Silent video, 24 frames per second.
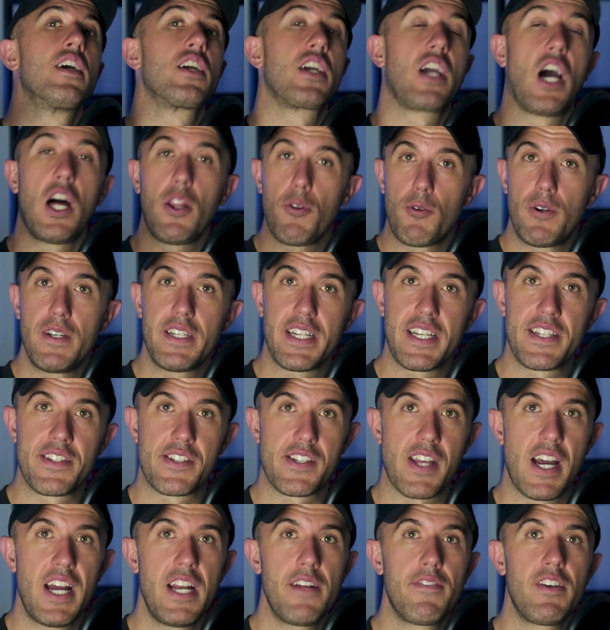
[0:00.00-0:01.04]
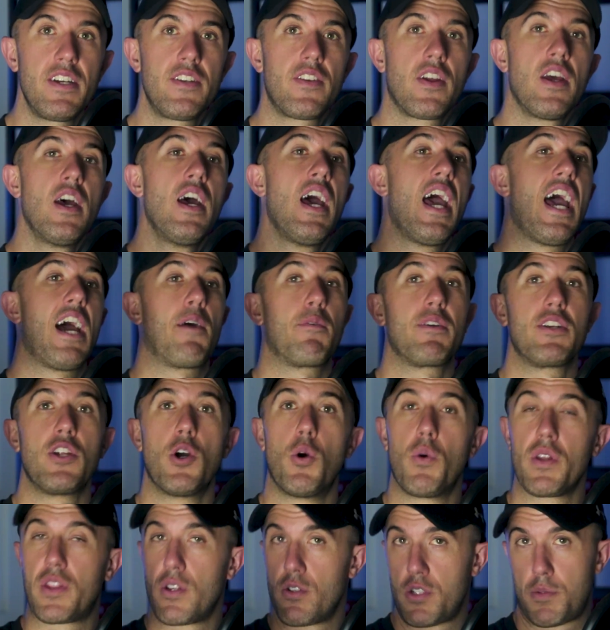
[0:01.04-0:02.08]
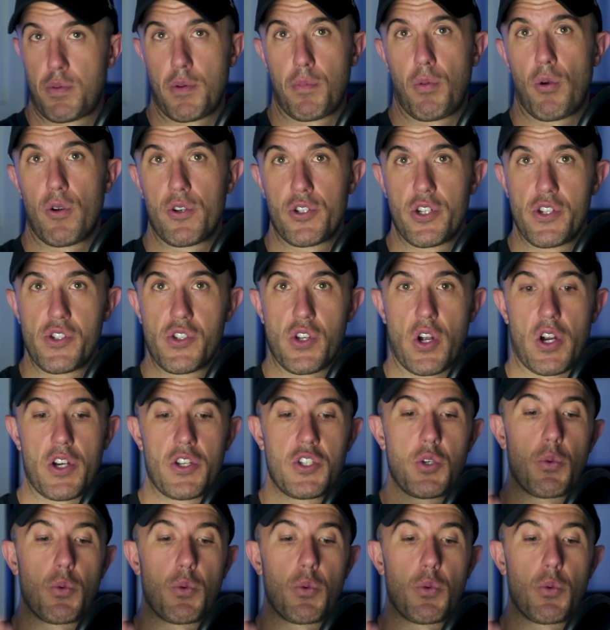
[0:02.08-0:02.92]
colorant inside of it, and we know what those proportions are.